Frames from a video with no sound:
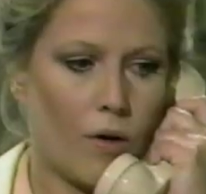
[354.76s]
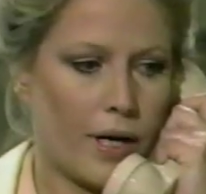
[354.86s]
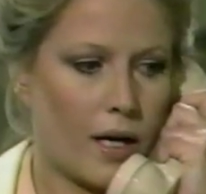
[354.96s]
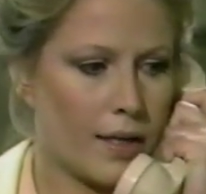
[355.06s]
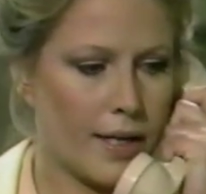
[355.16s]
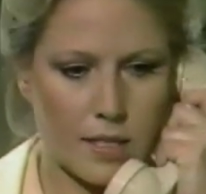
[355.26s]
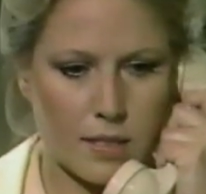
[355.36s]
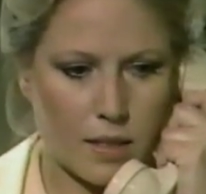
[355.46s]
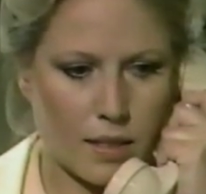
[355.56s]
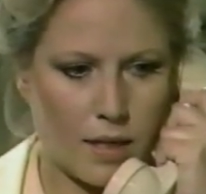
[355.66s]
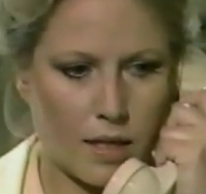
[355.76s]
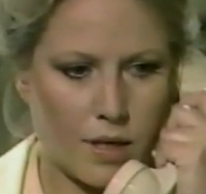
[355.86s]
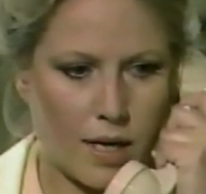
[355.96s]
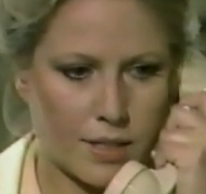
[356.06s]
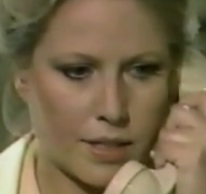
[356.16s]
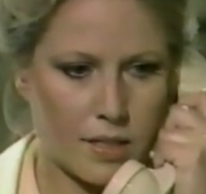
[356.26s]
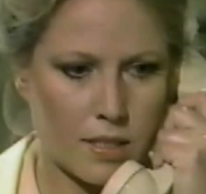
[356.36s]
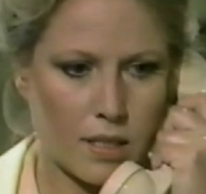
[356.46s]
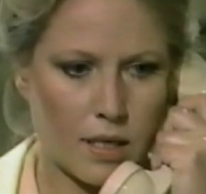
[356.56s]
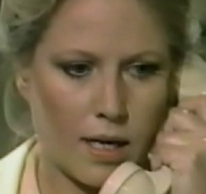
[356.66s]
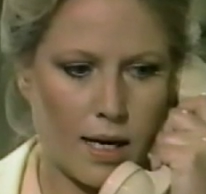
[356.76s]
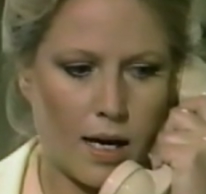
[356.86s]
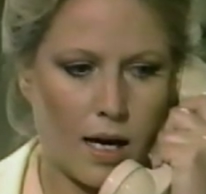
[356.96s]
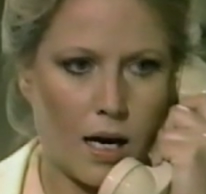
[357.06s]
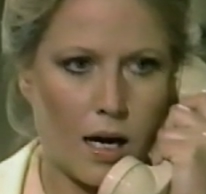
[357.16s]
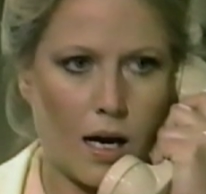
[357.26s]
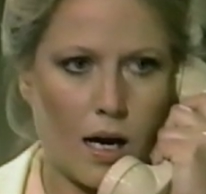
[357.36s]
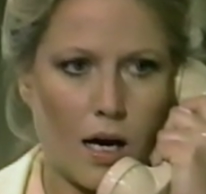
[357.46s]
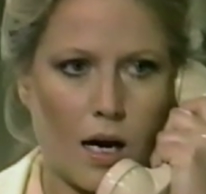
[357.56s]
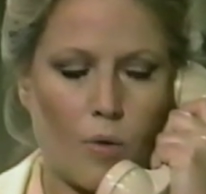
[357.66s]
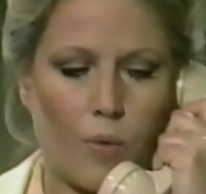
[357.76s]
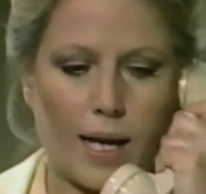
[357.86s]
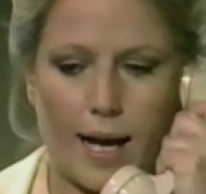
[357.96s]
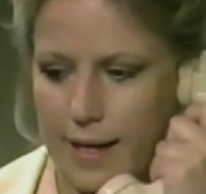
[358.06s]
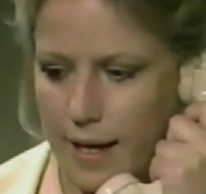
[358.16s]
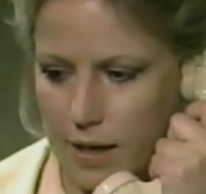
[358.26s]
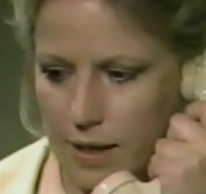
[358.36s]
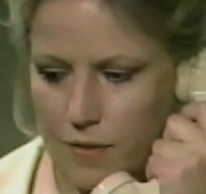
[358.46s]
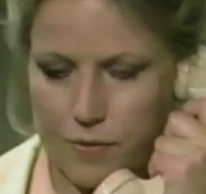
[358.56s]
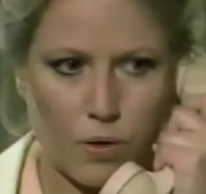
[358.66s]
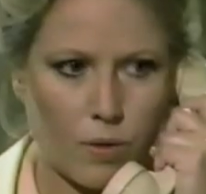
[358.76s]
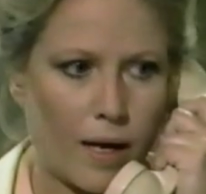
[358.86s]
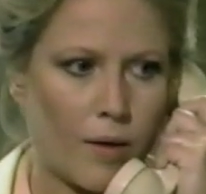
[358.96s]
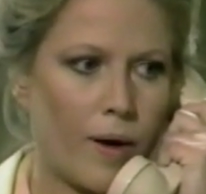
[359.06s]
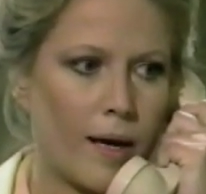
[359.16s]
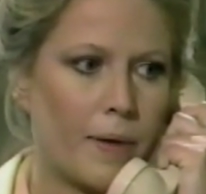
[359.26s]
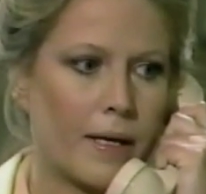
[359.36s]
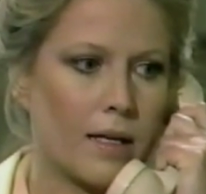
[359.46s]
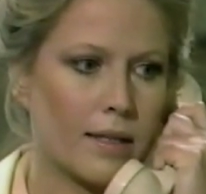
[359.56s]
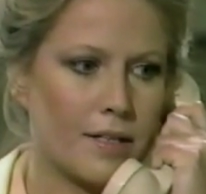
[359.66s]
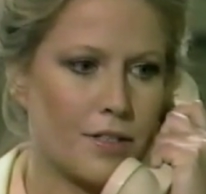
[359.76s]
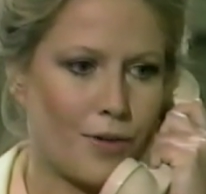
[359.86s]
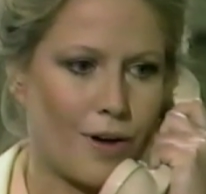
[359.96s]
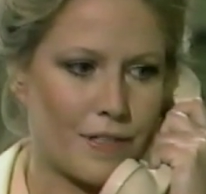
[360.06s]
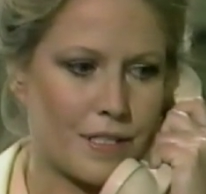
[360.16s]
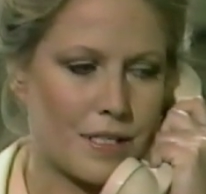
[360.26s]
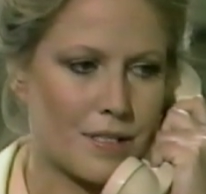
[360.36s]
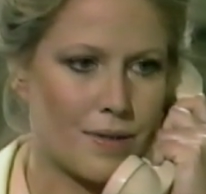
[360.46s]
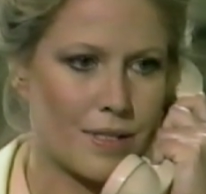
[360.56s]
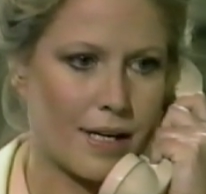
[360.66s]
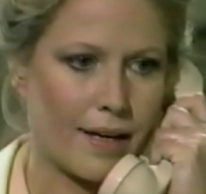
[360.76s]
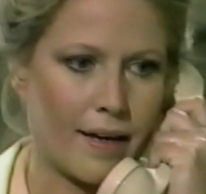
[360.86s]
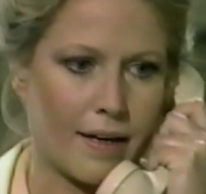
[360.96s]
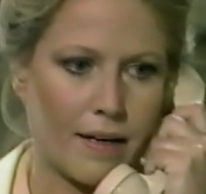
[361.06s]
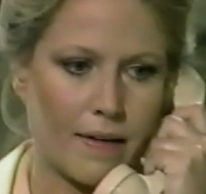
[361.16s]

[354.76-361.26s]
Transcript: Oh, yeah, uh, yes, uh, Doctor Hodgkiss. Well, I can't leave the floor right away, but I'll get to your offices as soon as I can.